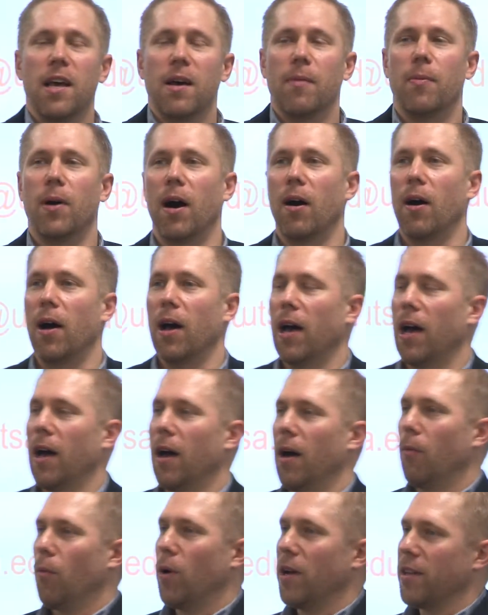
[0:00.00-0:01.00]
but
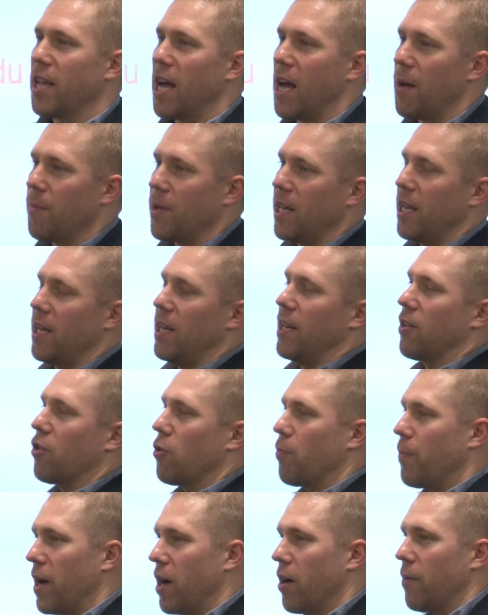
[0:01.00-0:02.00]
one time I did an
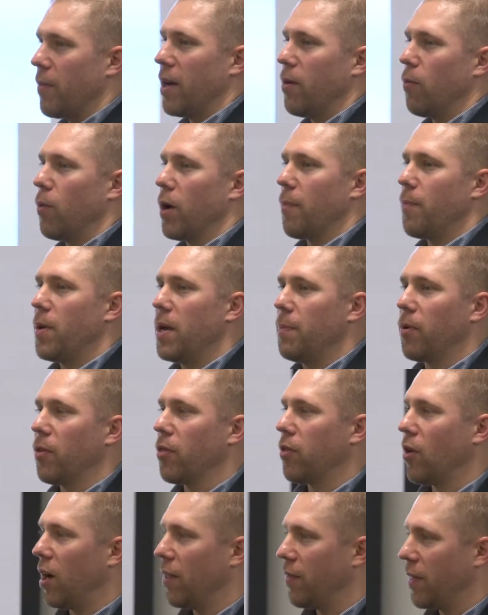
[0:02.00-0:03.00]
experiment where people
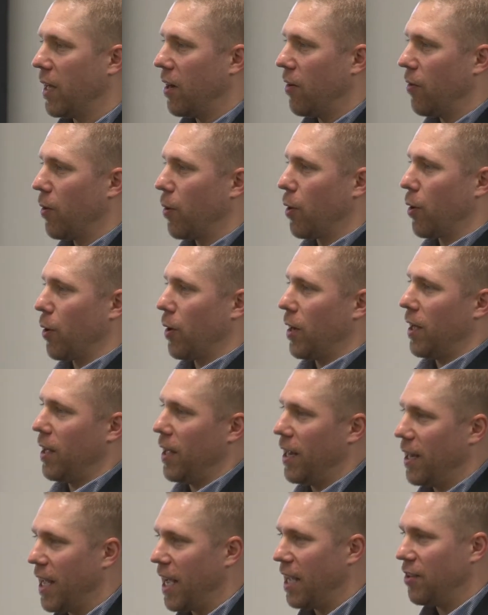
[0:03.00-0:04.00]
thought they were
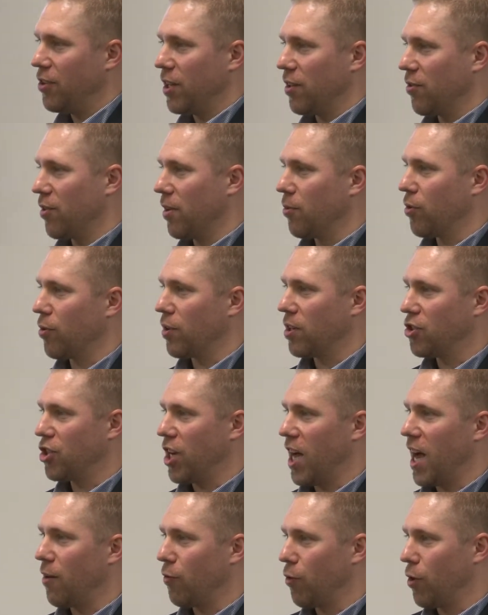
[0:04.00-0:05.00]
engaging in some sort of
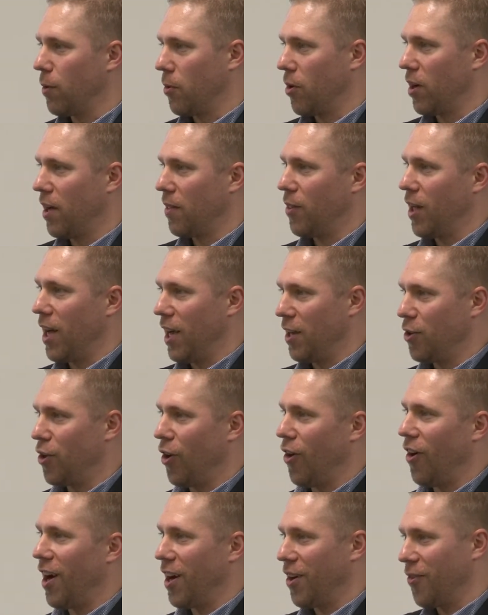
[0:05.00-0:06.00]
chat room or online
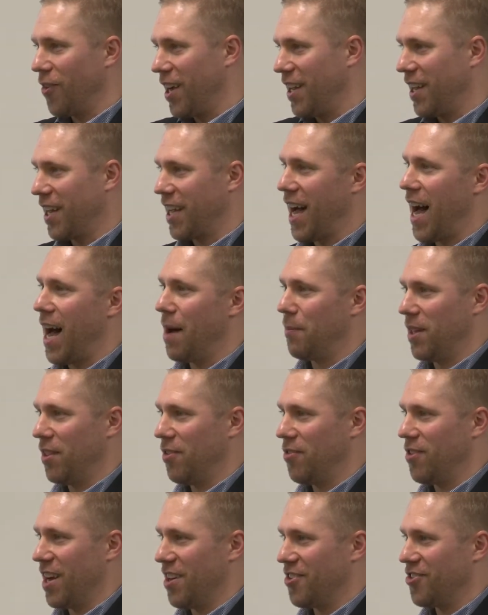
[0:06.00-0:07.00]
talk, right, in a comment
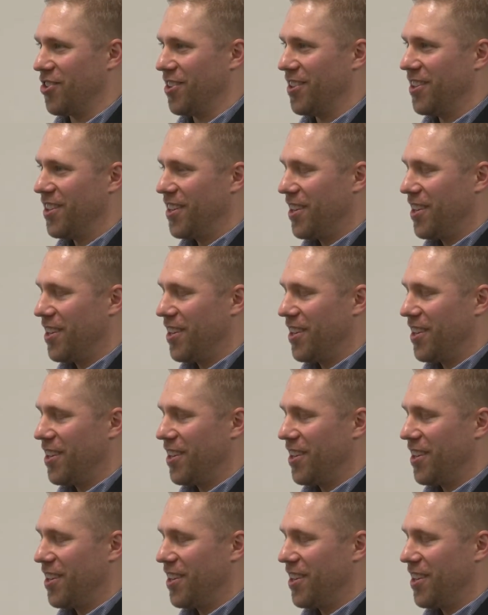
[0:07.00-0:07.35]
section,